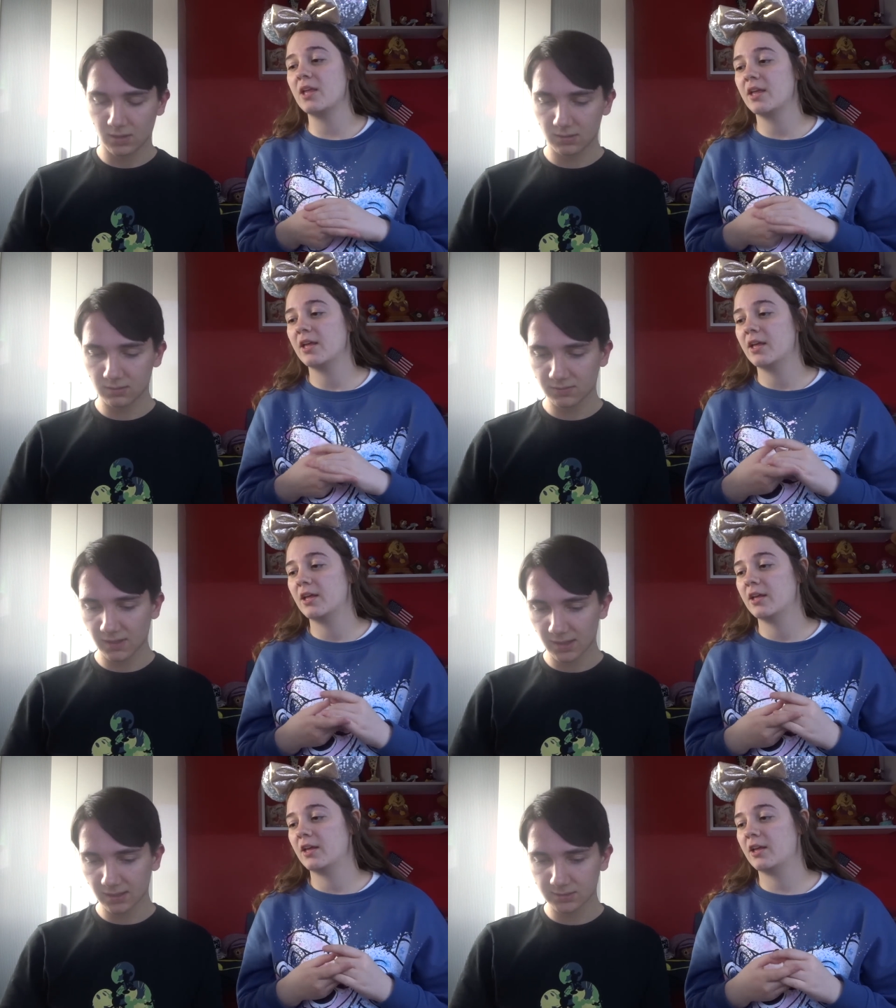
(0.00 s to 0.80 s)
Speaker 1: Oh
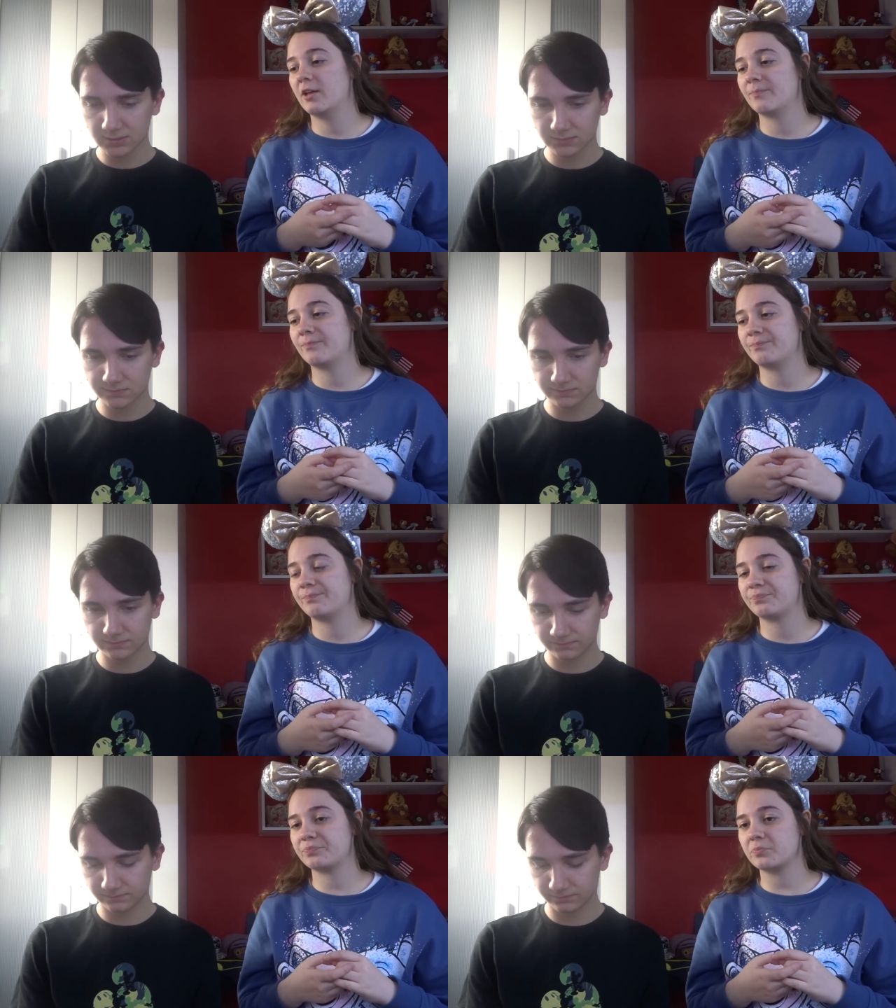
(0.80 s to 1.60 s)
yeah. Um,
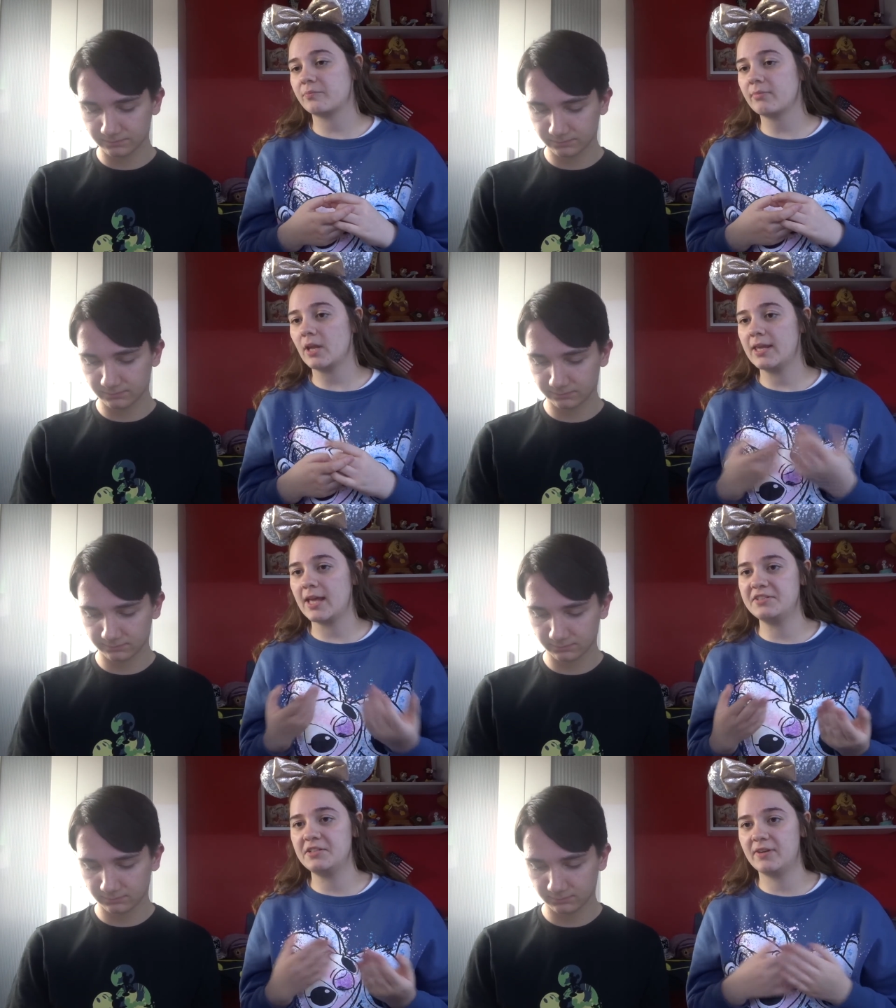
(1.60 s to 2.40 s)
yeah,
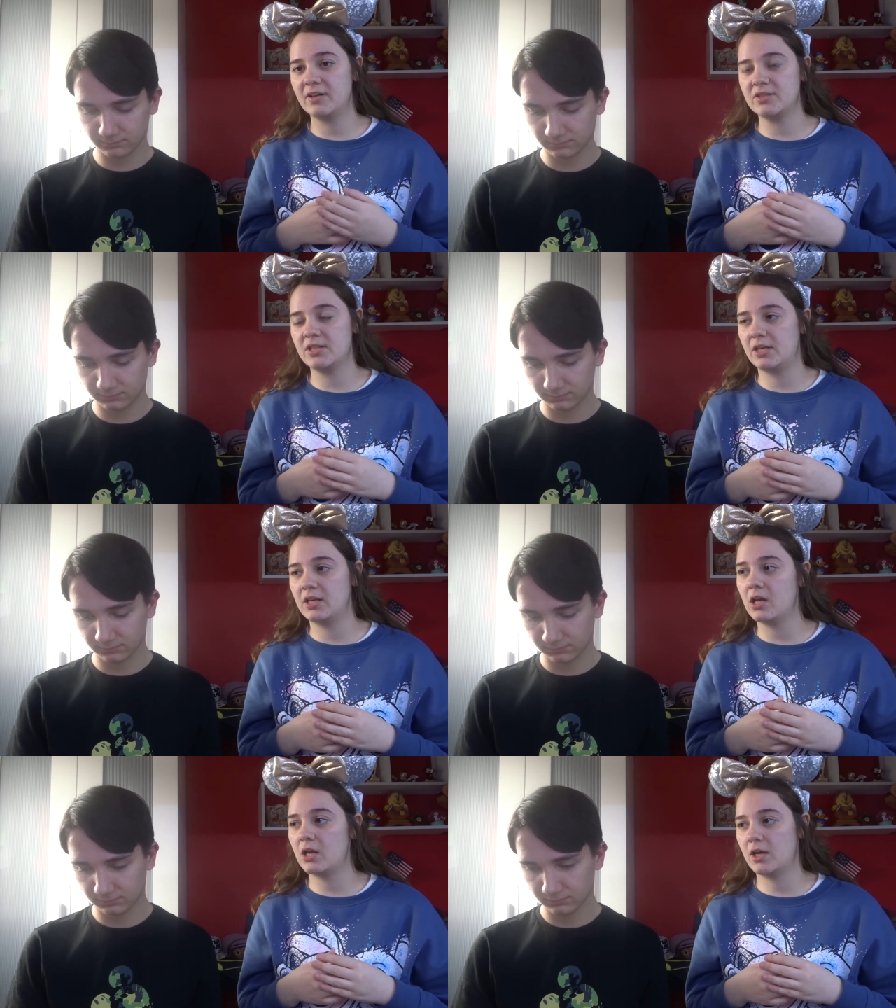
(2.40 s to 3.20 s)

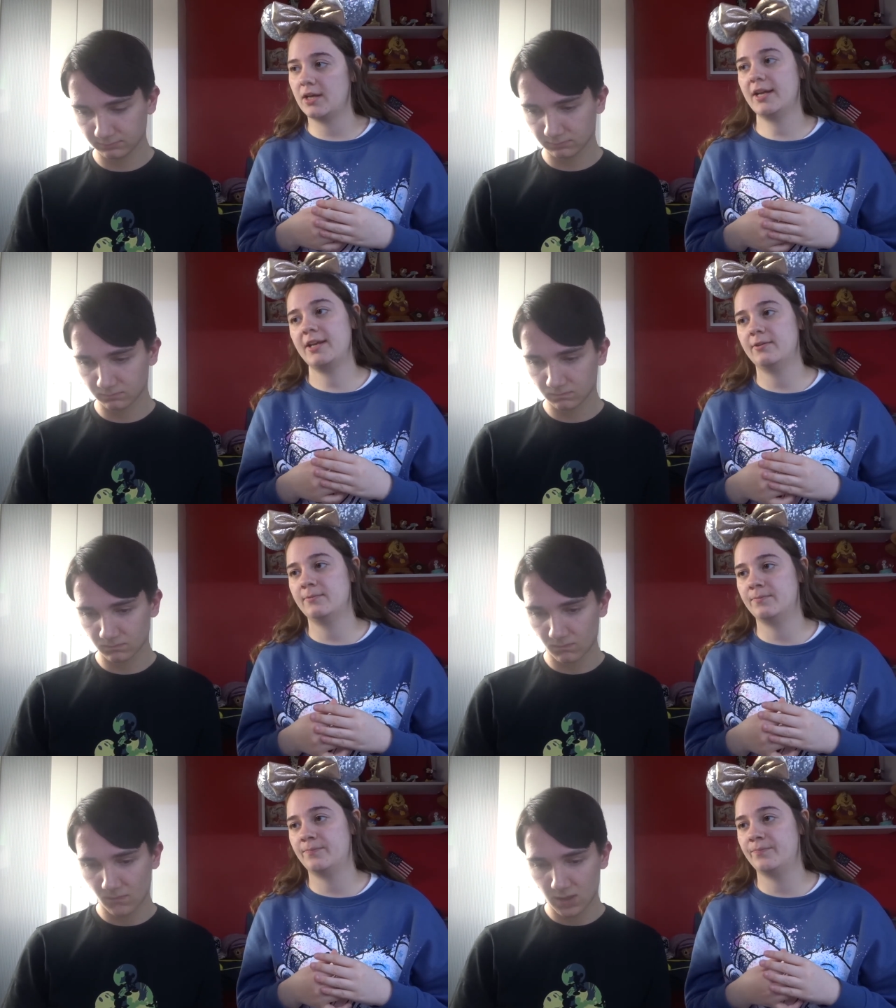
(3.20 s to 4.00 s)
2009.
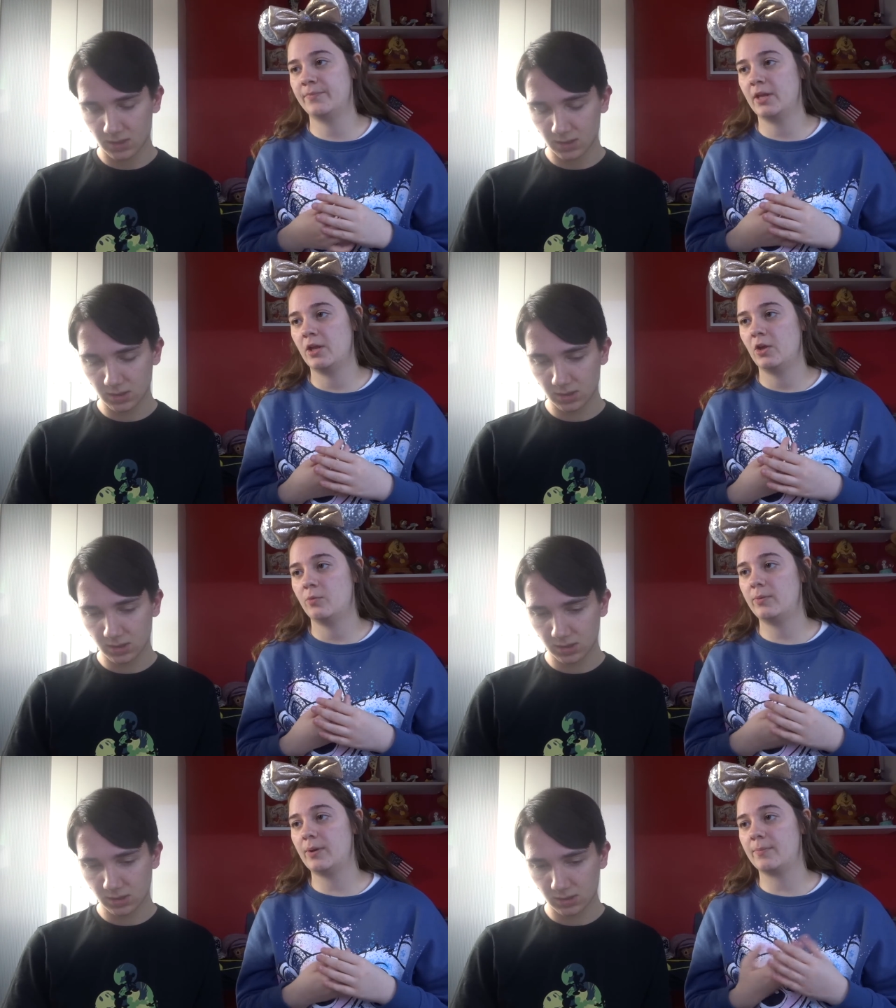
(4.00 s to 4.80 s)
Uh...
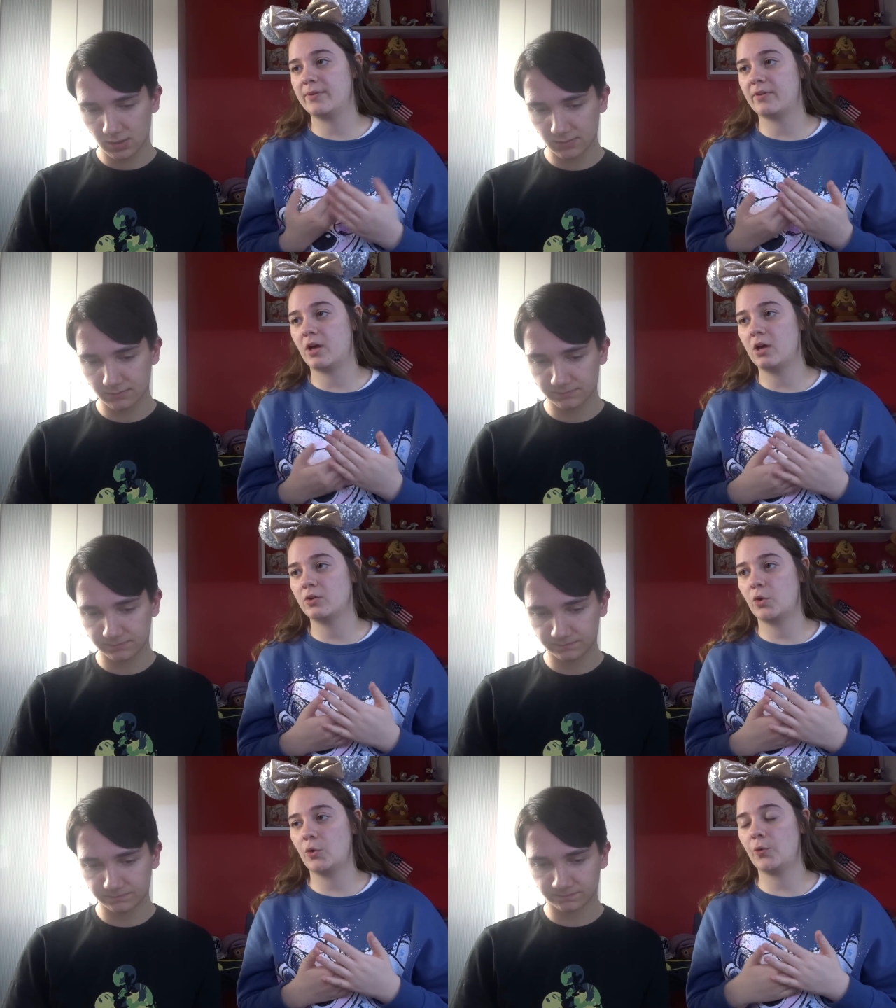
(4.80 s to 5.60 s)
We went uh. with our
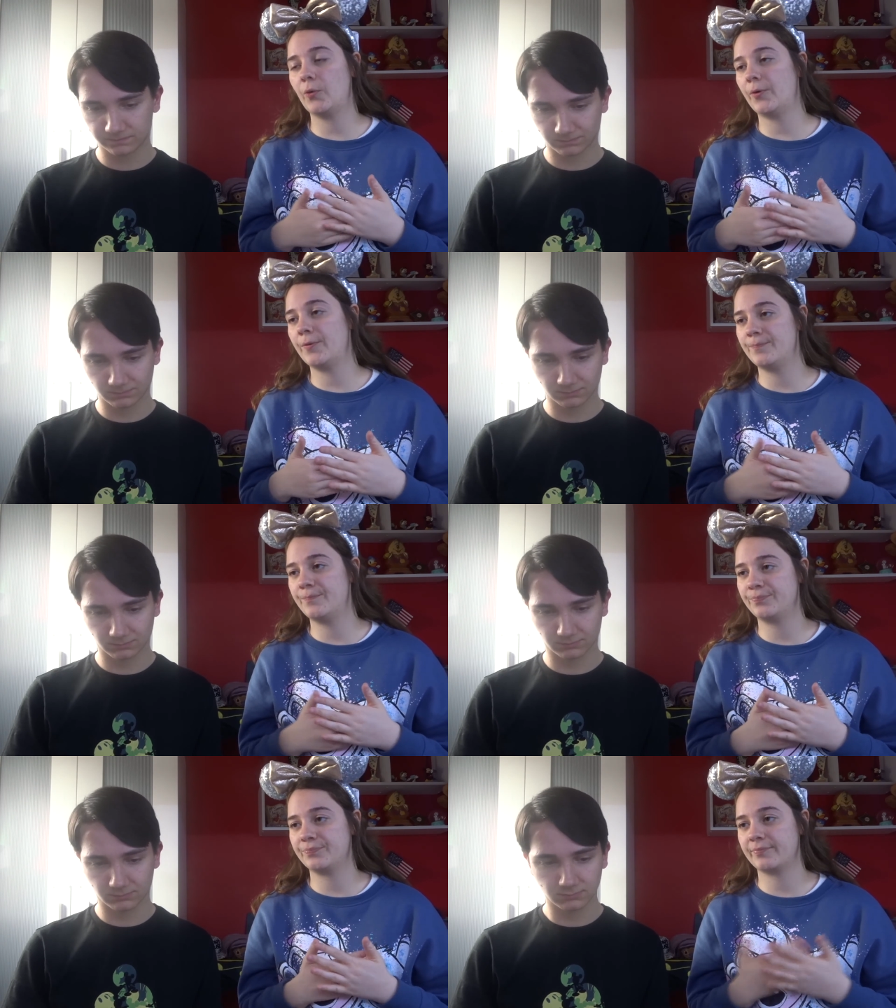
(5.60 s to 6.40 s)
uncle.
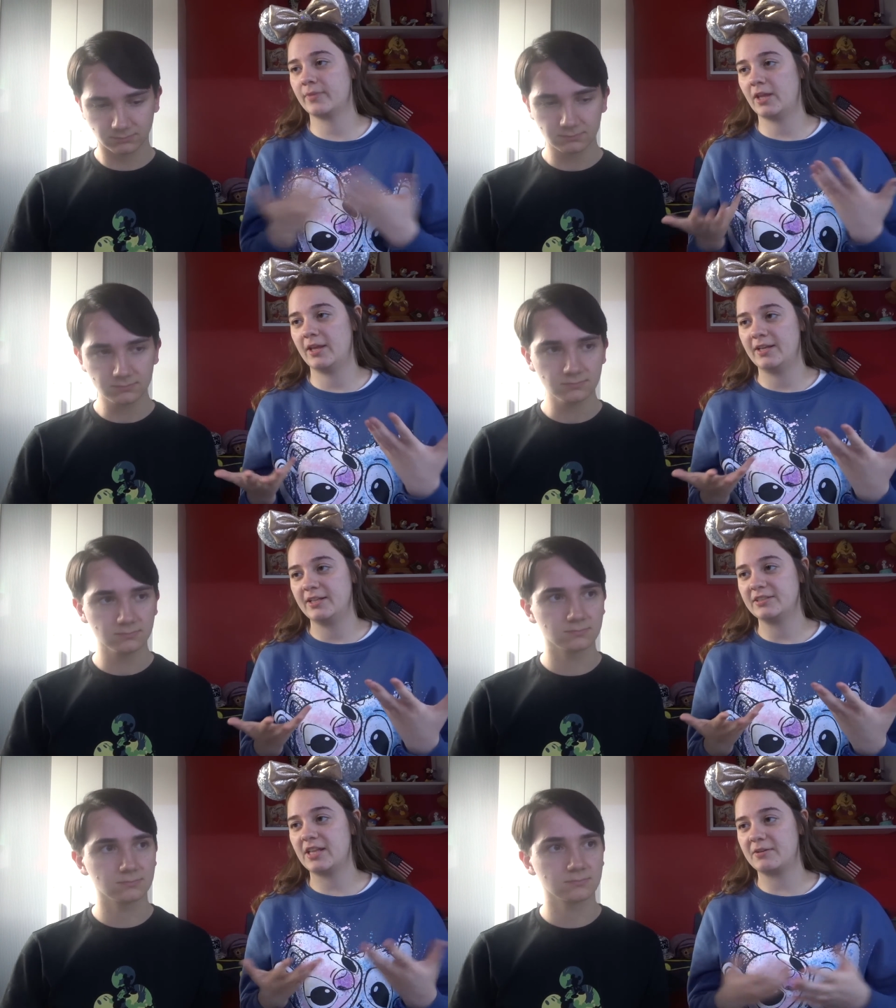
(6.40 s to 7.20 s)

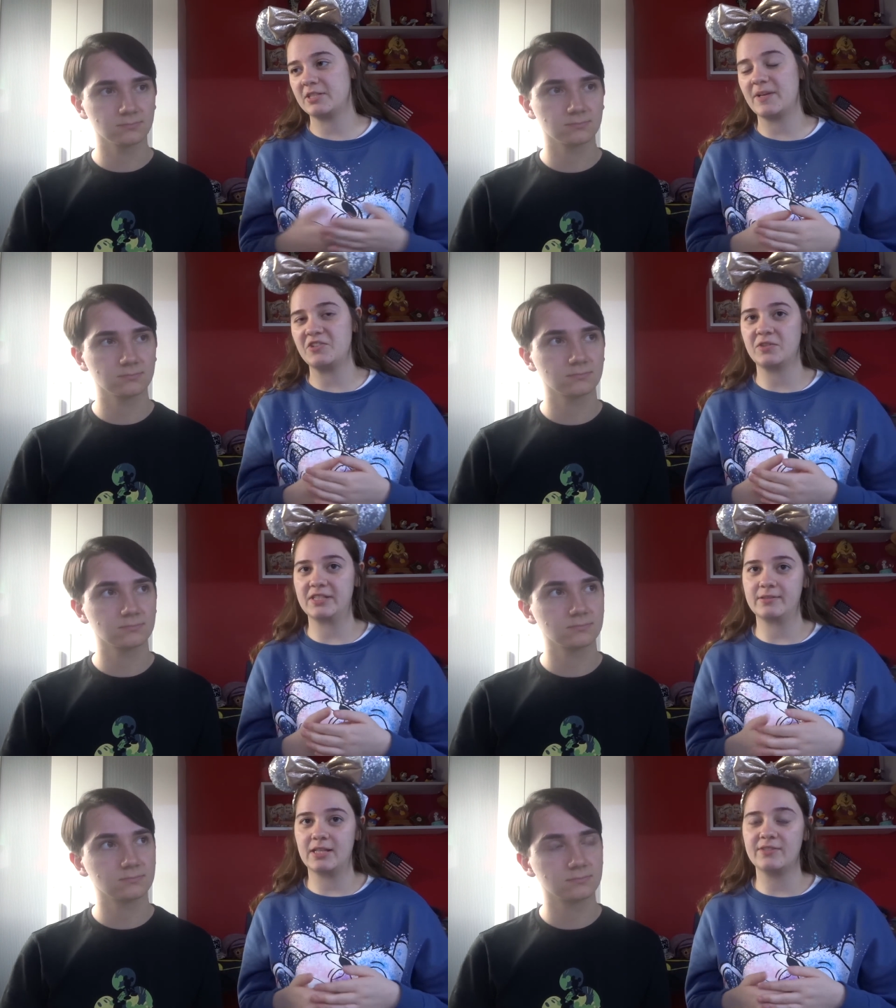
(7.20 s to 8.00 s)
So that was special because it
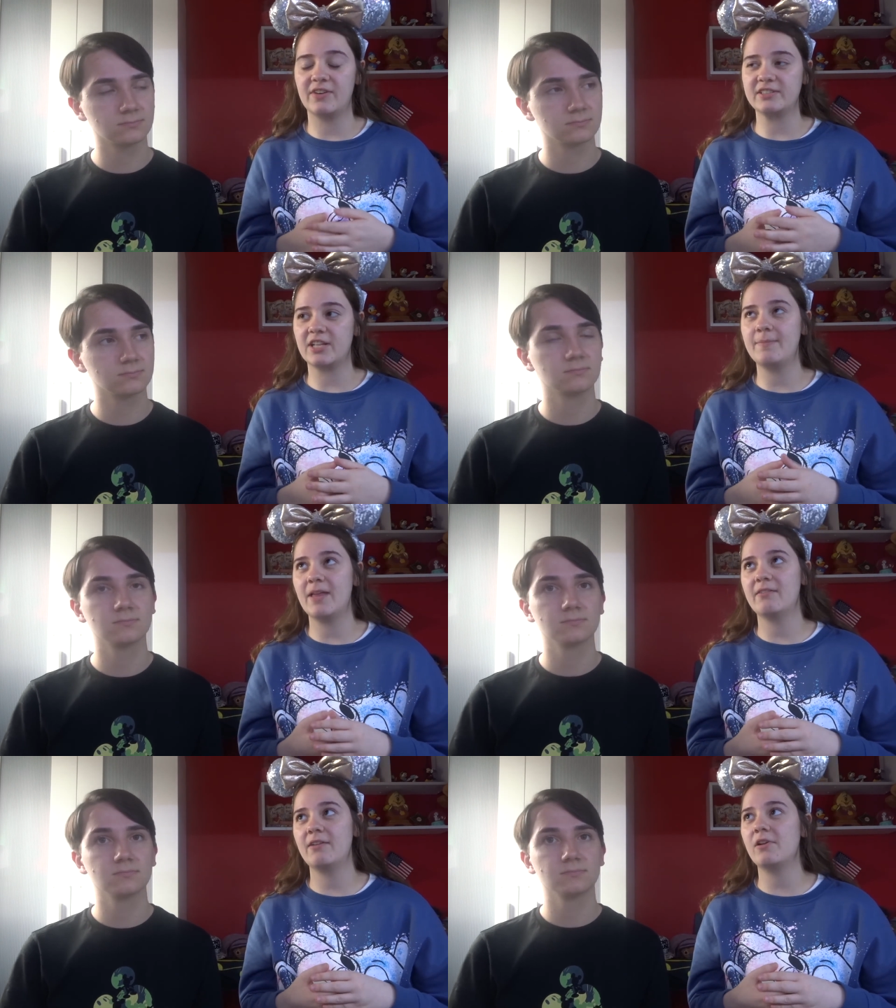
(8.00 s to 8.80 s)
was his first time
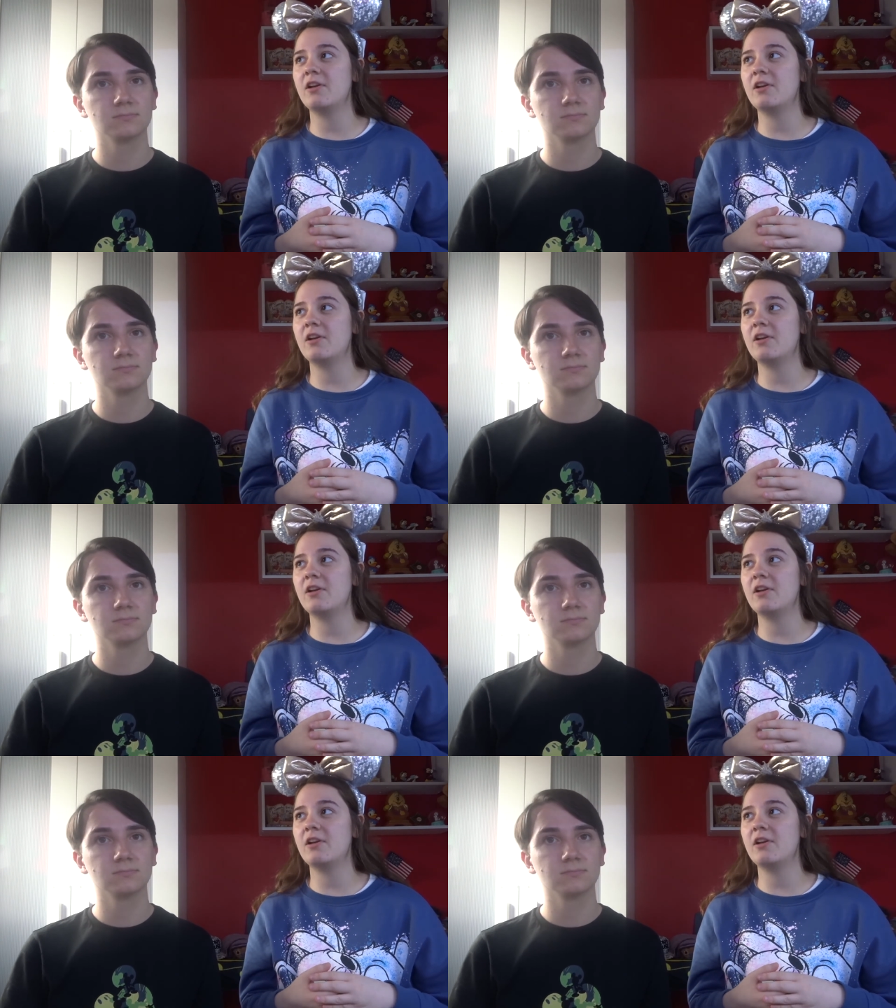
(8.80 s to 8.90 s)
there ever.